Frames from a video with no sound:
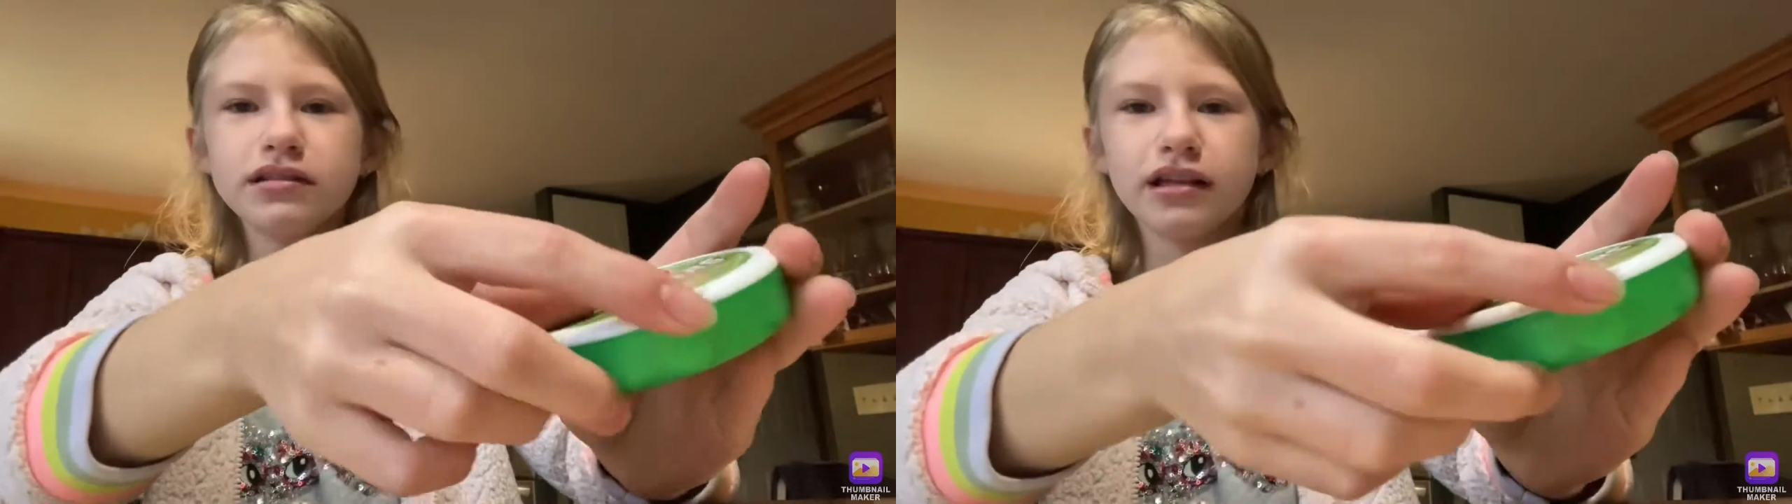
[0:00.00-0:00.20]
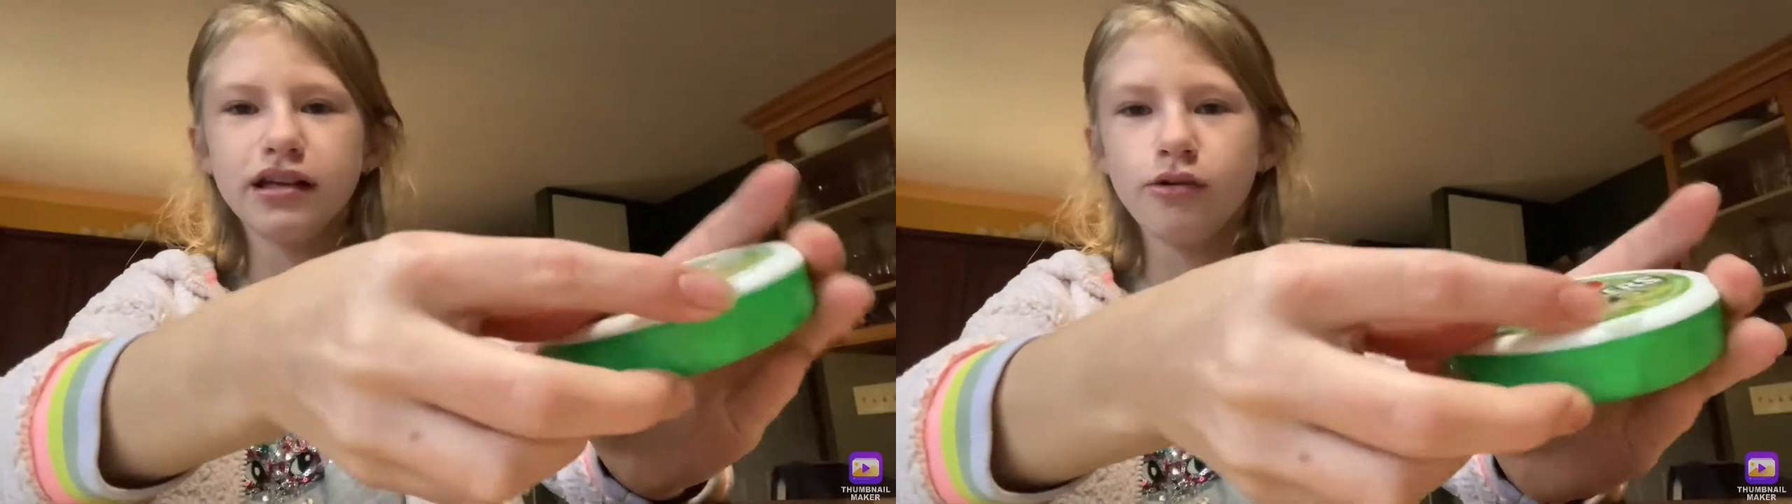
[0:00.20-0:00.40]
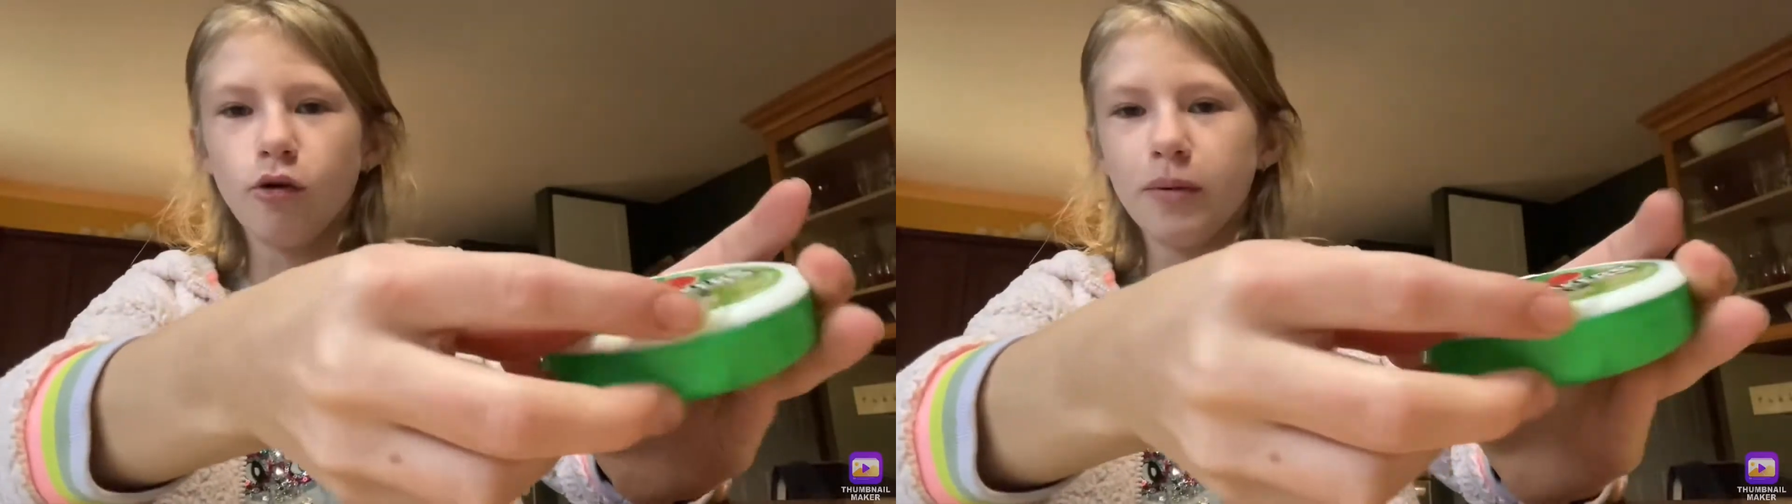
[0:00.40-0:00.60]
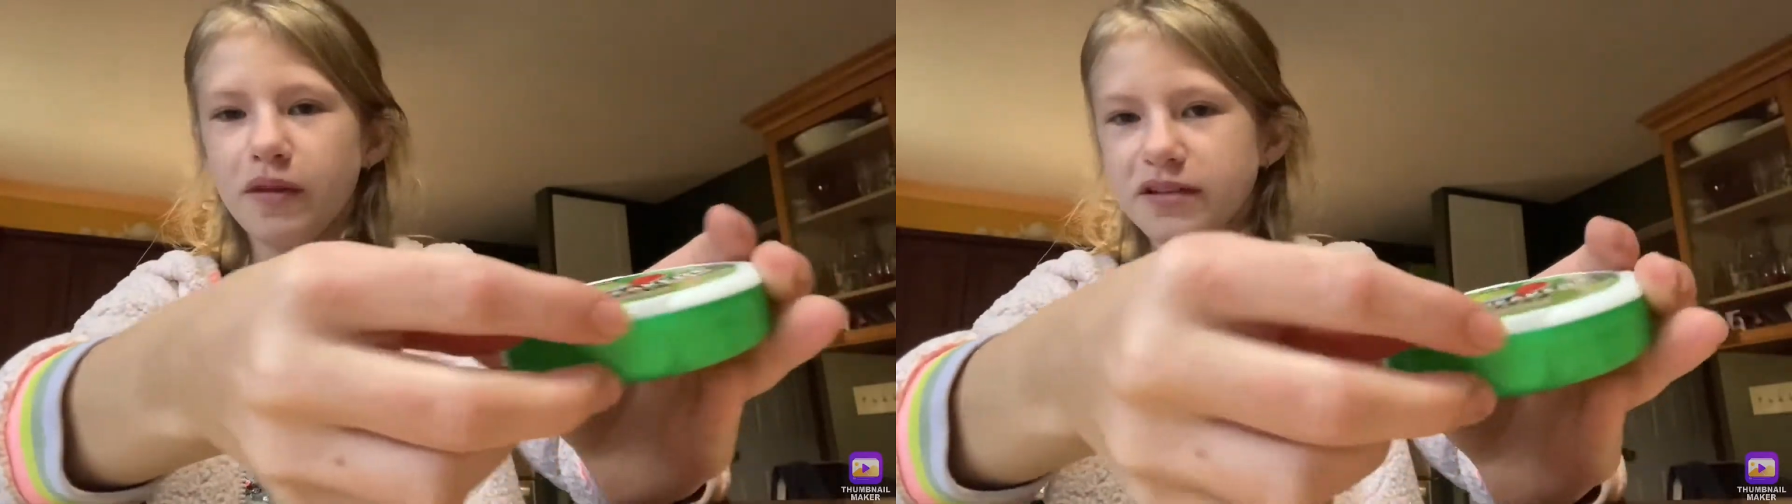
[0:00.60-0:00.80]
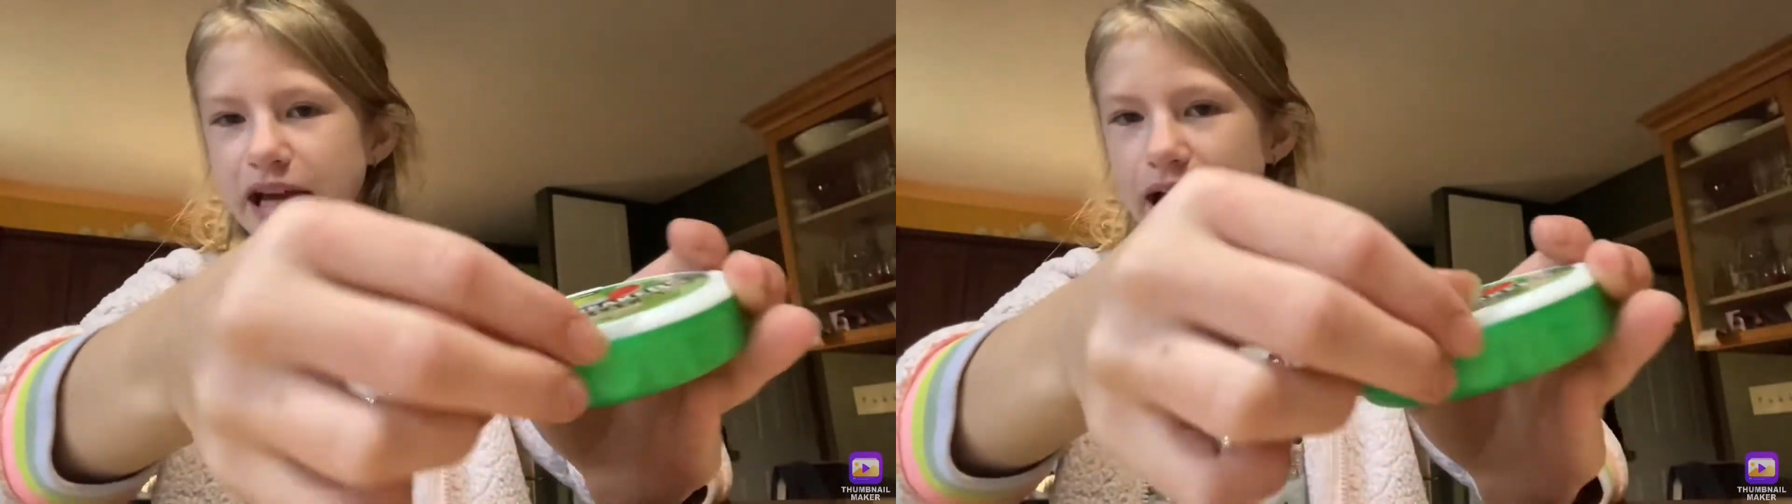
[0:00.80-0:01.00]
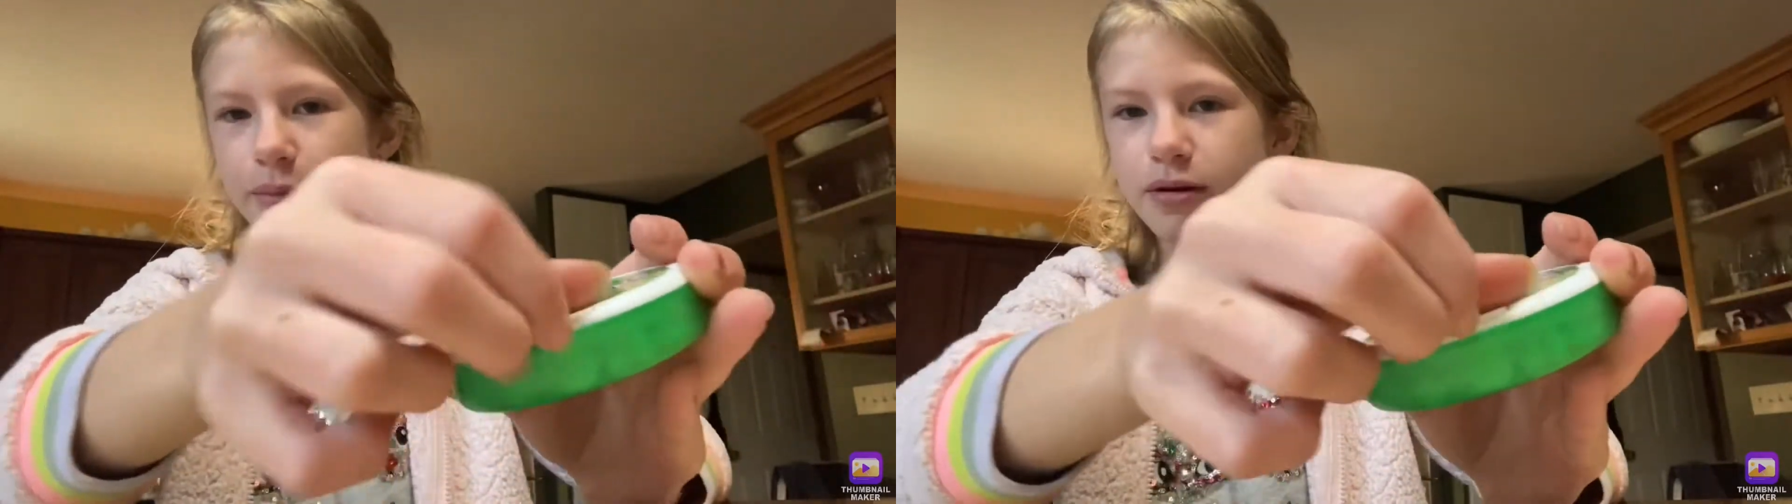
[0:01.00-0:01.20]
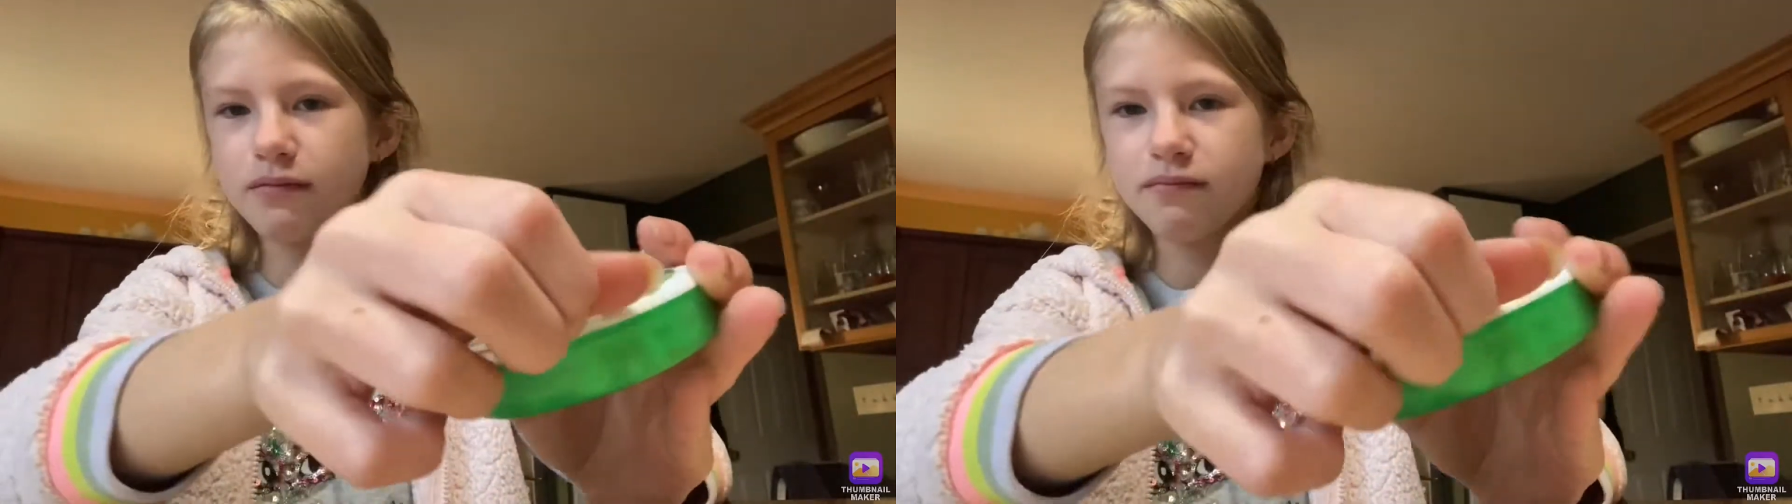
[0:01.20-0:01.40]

Then you open the tab.